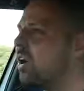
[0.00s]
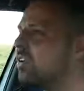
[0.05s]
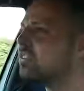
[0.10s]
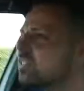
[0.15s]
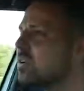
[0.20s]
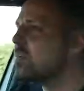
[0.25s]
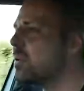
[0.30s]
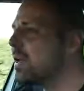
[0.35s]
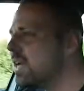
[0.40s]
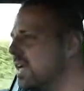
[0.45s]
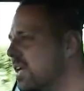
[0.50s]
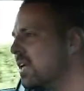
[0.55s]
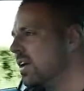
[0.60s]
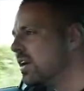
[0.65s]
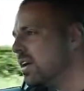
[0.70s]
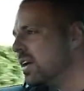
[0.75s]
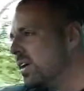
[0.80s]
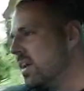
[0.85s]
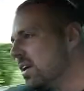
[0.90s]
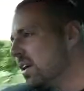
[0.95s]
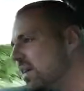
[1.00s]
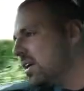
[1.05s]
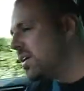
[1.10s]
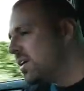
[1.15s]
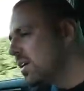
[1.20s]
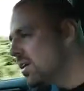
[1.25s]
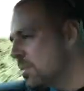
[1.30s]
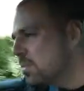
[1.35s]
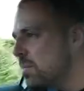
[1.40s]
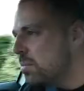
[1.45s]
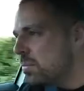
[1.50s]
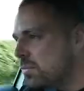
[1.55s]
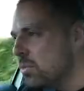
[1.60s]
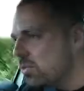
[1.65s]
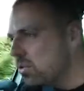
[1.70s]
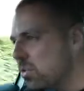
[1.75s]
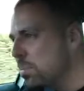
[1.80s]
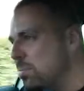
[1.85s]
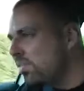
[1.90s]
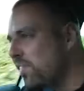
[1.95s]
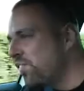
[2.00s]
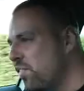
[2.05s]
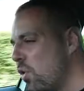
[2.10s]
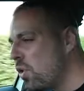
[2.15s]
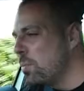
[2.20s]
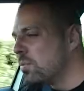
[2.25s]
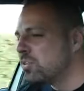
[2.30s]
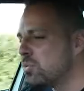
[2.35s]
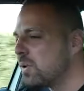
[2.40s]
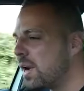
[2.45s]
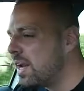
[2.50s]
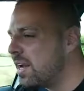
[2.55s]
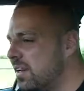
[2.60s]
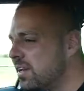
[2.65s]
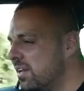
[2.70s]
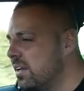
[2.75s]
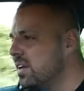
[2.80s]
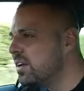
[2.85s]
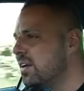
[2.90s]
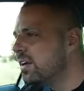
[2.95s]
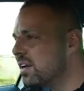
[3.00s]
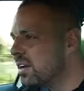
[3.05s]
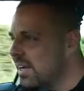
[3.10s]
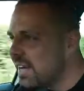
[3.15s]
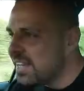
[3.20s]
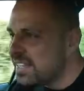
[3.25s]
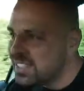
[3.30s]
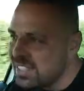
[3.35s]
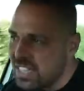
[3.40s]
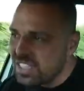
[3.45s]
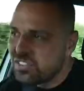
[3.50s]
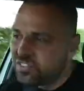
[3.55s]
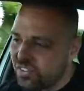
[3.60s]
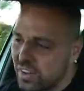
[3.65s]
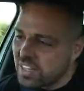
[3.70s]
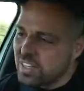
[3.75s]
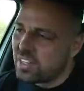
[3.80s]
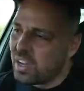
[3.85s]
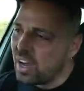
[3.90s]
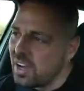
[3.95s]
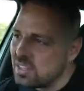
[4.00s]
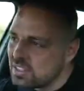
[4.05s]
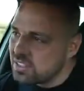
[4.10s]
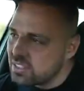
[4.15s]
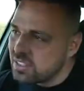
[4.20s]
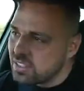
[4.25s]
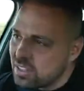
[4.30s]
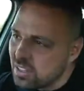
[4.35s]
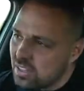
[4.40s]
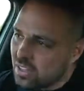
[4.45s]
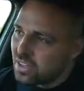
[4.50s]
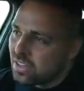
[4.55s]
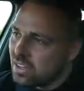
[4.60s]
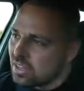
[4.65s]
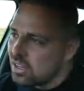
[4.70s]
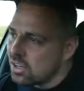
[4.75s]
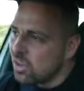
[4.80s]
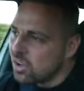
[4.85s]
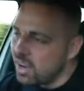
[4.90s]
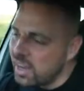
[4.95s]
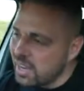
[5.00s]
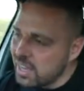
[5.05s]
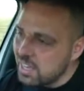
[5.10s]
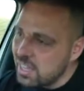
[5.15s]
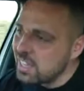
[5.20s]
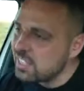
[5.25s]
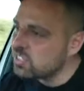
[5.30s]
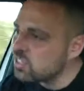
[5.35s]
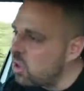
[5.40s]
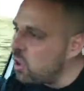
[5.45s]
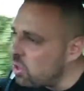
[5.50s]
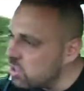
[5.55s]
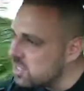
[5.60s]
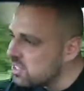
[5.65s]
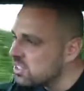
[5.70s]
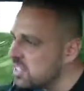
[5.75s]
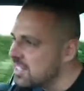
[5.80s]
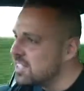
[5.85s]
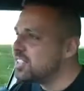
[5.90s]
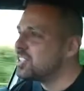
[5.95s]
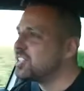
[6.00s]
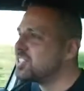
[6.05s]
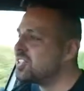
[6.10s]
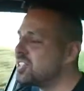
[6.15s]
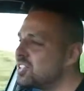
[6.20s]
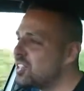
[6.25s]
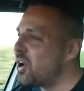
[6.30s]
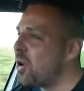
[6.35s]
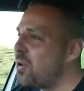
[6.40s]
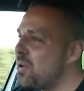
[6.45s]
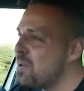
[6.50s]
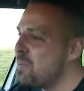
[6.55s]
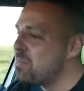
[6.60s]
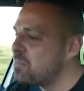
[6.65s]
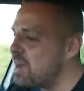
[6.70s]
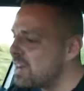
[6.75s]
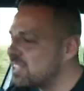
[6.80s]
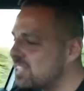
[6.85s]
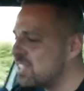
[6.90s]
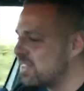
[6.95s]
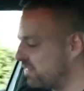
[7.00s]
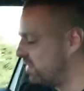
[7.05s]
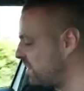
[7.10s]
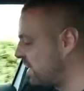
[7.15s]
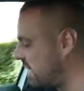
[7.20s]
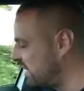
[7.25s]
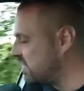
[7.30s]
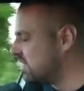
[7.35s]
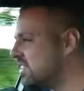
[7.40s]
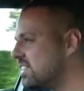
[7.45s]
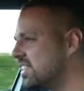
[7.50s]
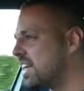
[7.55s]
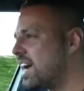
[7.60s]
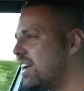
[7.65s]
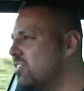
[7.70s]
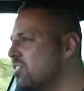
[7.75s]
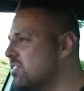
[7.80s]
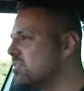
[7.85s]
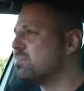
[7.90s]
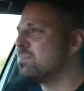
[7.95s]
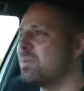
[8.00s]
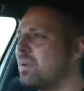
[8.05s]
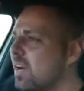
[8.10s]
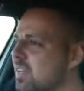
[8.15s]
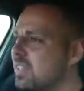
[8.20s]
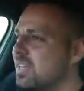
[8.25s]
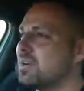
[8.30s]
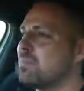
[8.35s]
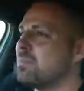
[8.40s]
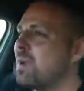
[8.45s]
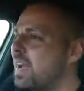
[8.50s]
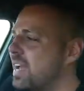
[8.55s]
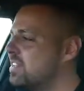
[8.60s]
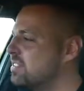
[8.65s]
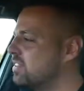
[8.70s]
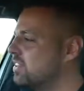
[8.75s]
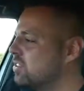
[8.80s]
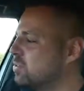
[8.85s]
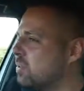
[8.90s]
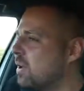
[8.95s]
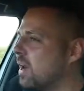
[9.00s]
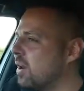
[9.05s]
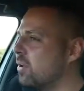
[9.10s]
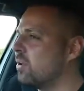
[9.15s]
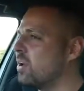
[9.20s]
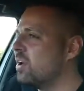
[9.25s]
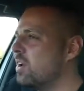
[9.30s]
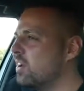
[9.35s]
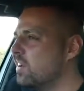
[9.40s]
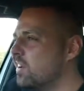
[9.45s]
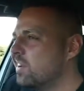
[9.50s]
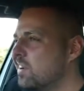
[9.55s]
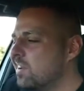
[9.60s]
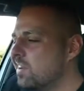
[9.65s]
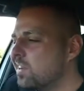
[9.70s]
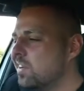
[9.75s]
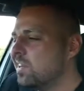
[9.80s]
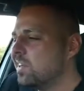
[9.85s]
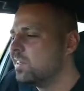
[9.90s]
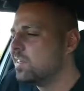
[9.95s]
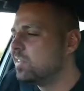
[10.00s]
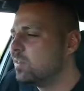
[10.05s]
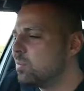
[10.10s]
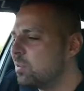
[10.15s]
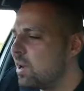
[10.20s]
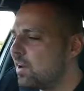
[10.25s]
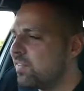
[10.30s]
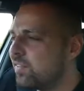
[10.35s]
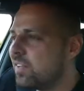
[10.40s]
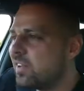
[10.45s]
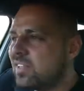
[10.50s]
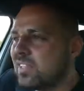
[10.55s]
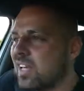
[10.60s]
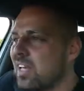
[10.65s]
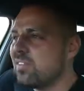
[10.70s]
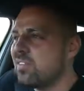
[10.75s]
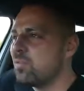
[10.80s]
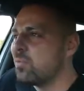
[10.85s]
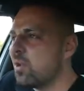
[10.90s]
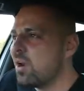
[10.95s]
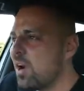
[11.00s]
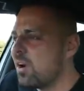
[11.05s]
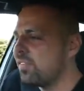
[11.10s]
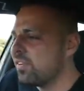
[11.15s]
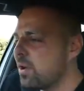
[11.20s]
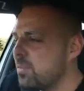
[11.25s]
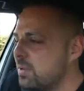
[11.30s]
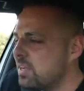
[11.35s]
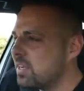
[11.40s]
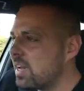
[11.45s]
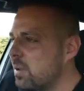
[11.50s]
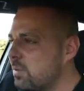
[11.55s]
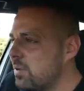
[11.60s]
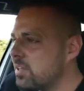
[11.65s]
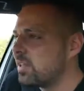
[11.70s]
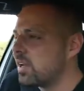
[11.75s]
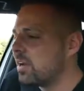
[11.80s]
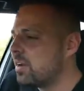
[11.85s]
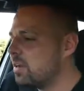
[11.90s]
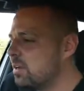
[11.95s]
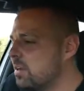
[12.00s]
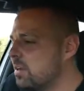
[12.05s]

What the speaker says: is going to perform as well as this thing does. Like, it's honestly so impressive, and it sounds bloody amazing as well. Is it even worth opening that window?